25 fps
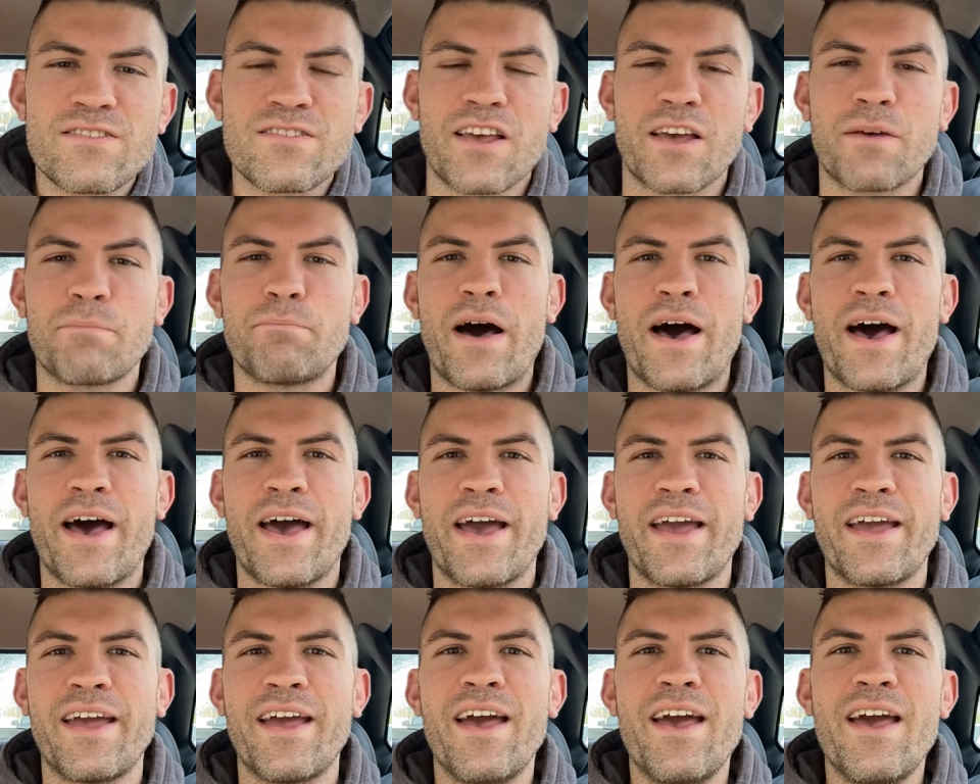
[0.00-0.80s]
Like,
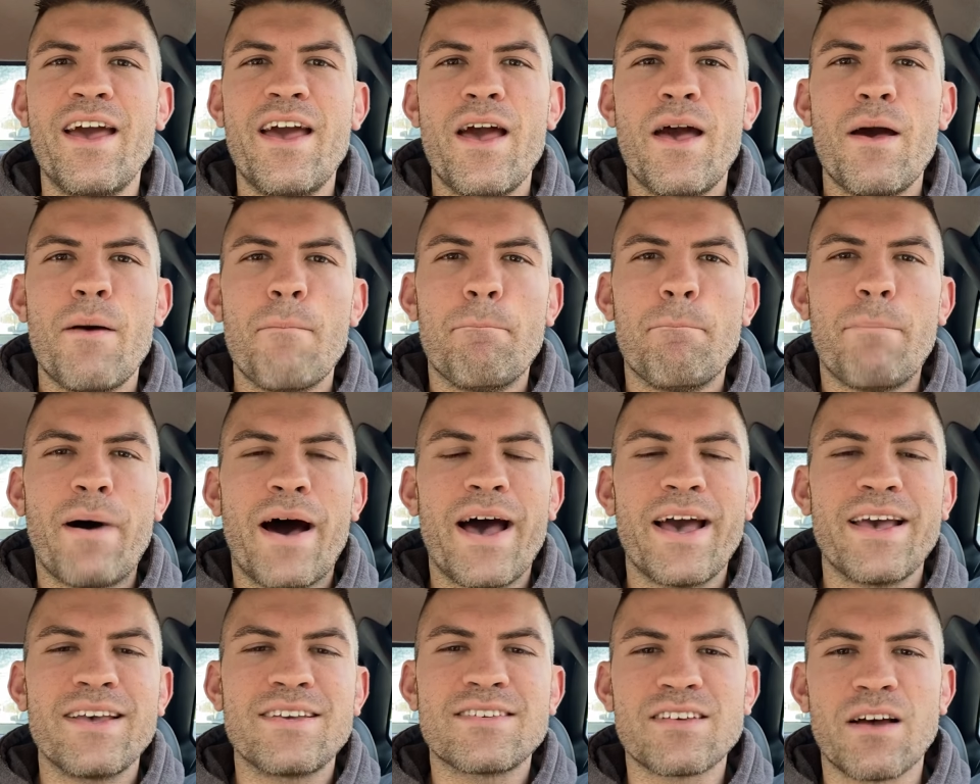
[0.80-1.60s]
buy
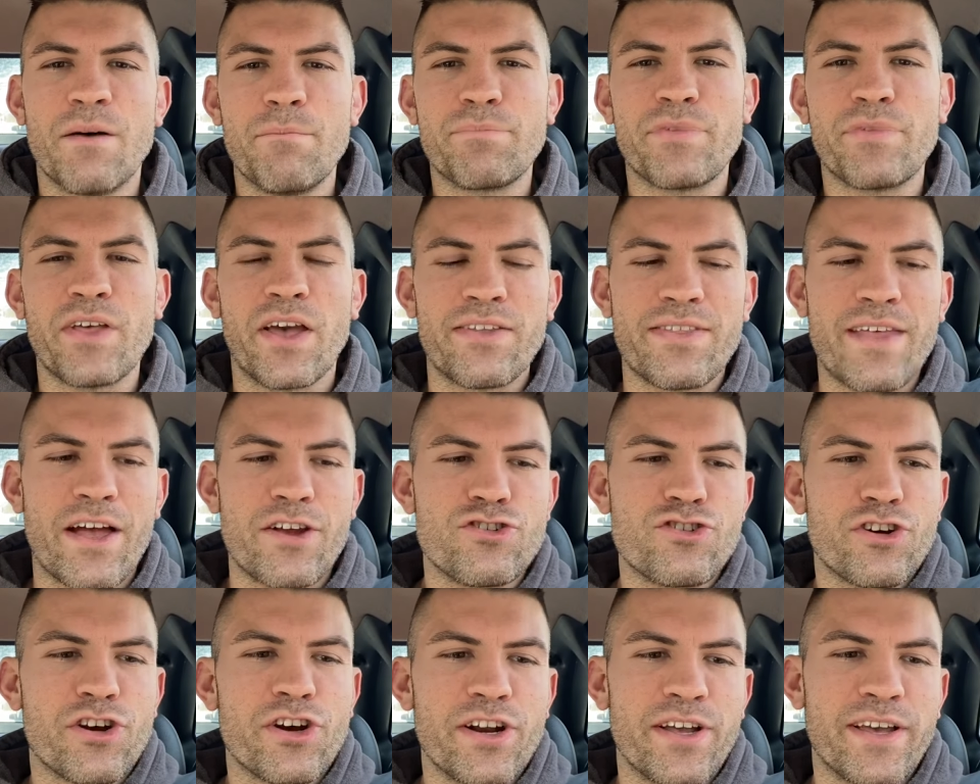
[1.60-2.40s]
something
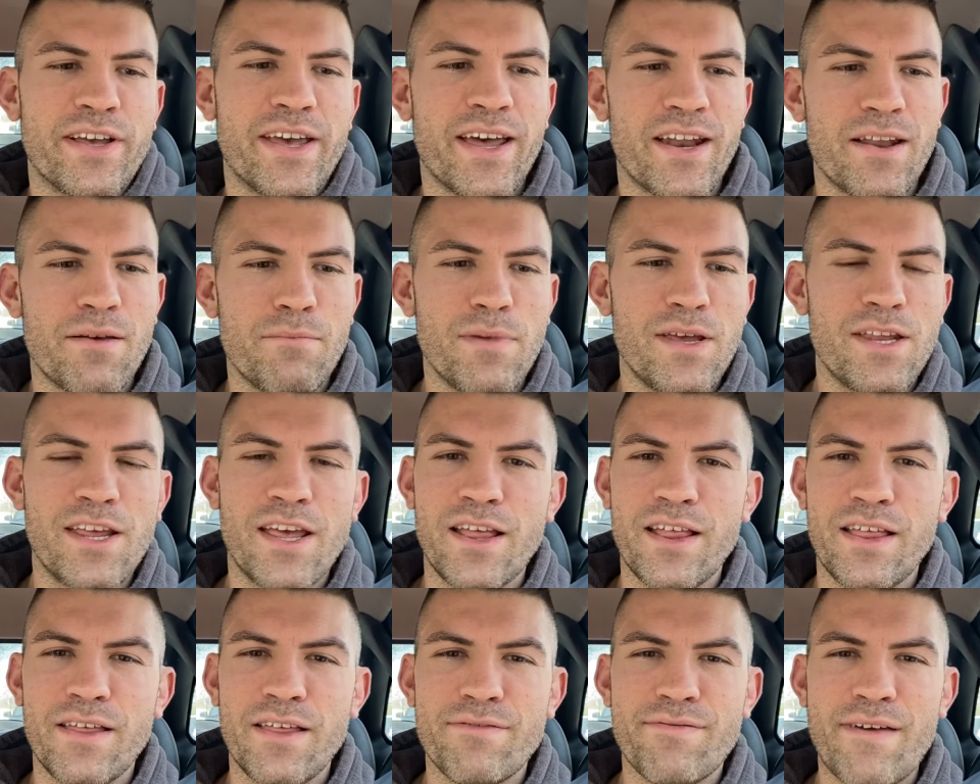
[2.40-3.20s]
that you're going to get
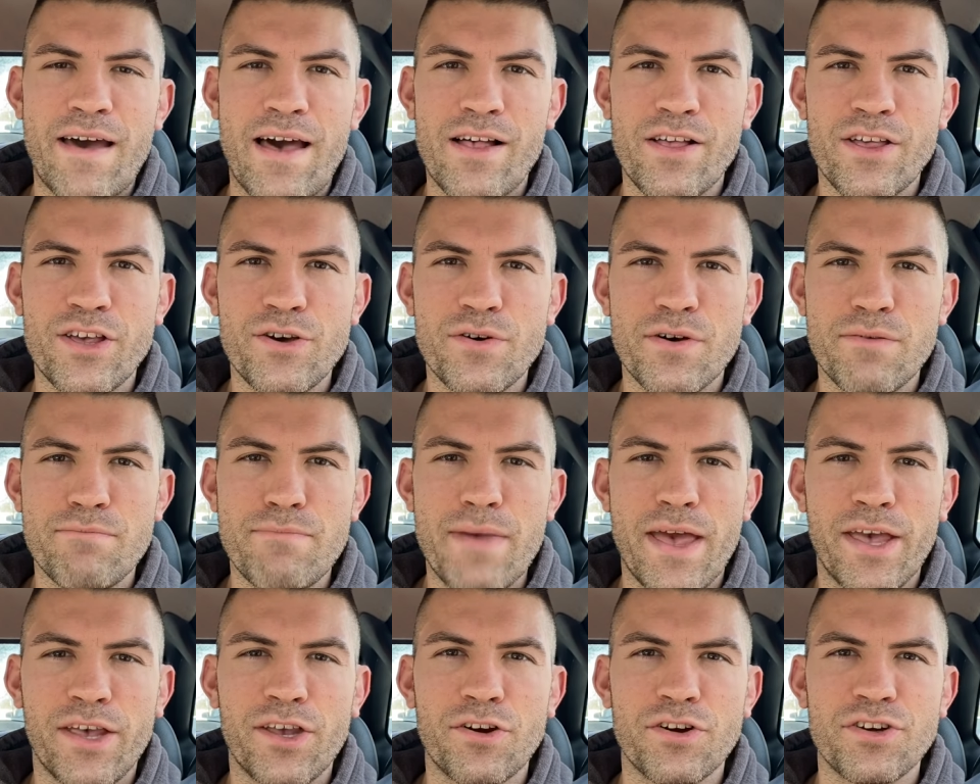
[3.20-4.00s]
immediate value and
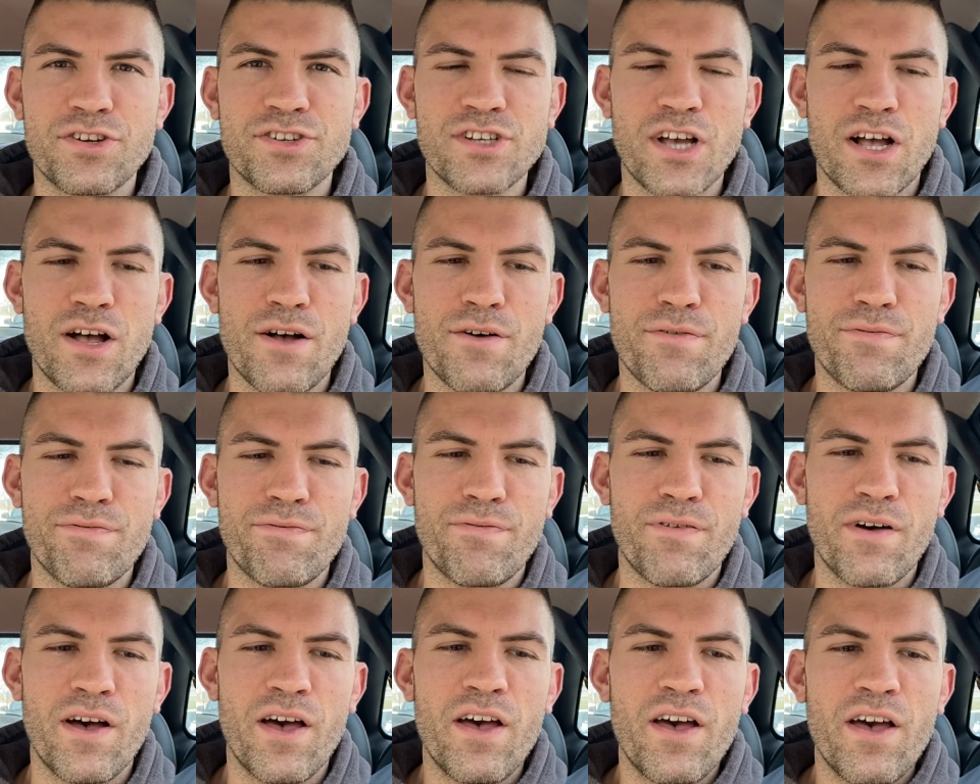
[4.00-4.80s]
make
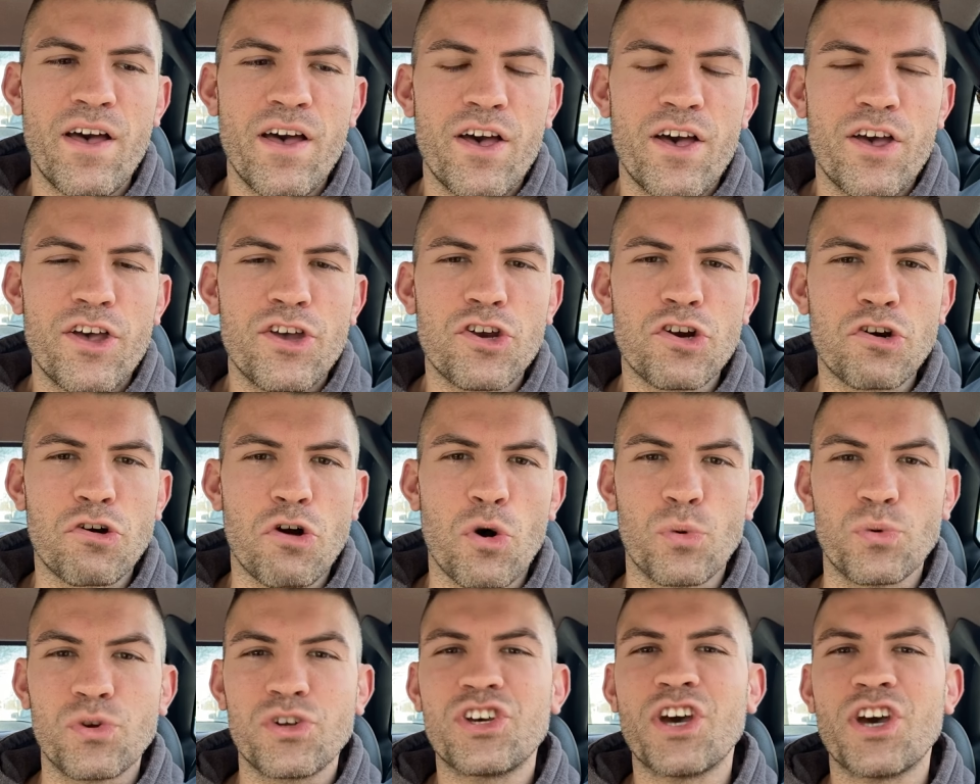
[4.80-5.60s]
yourself your
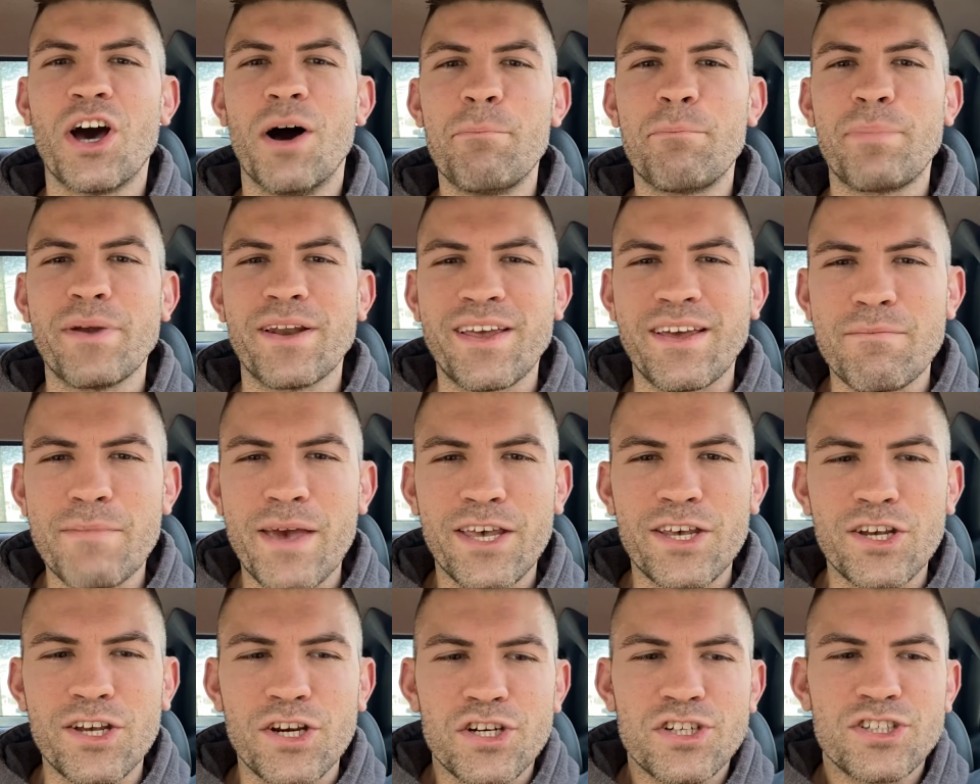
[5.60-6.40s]
own company.
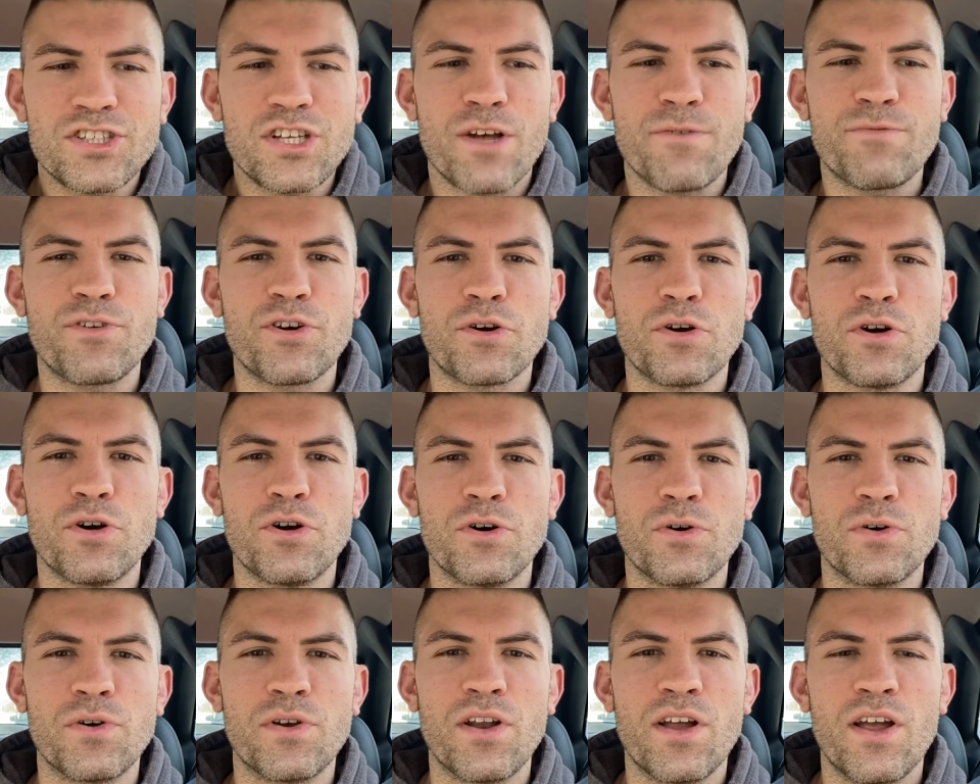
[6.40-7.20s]
Make yourself your
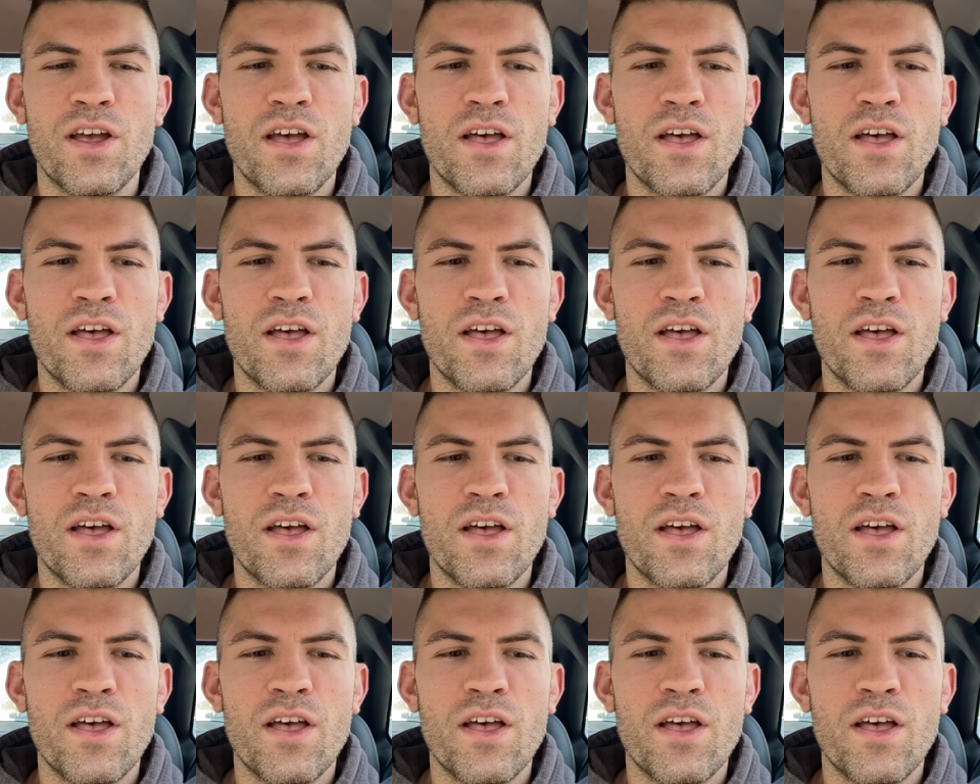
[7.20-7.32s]
own